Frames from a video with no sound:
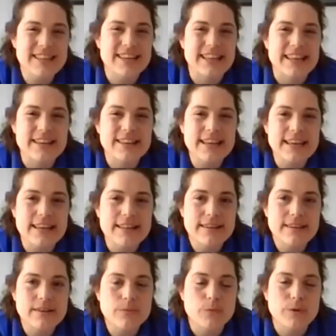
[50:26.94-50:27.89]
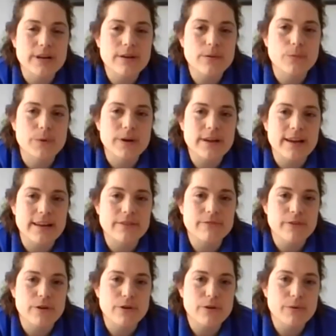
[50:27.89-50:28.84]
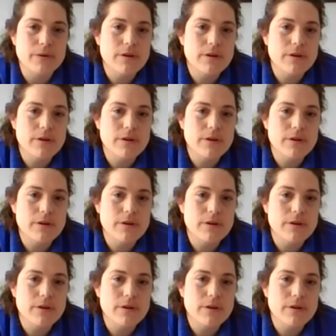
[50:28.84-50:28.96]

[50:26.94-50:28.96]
that again, Caitlin? What, yeah, sure. Kind of uh